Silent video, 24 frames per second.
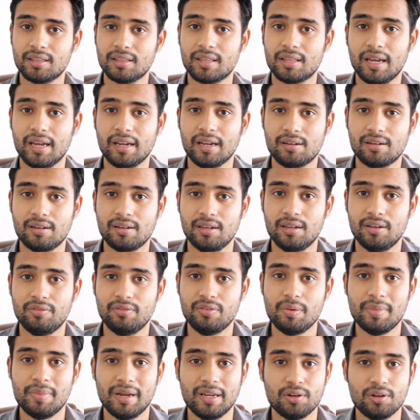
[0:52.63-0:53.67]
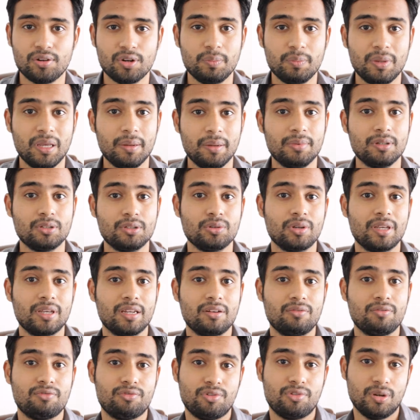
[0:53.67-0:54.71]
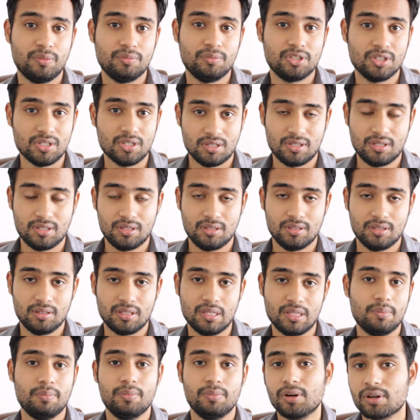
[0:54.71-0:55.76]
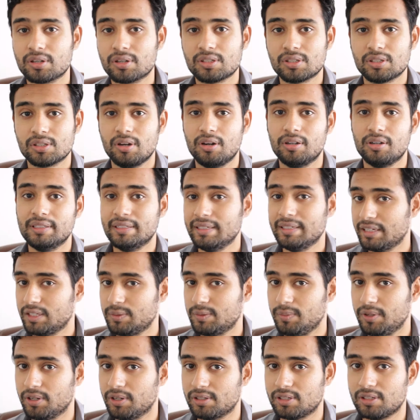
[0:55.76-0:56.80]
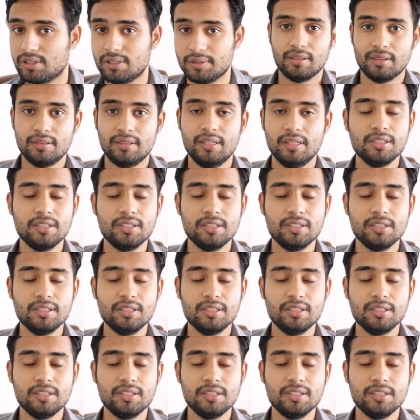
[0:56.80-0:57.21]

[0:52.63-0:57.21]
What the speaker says: that we might not be able to get from just the books or the textbooks.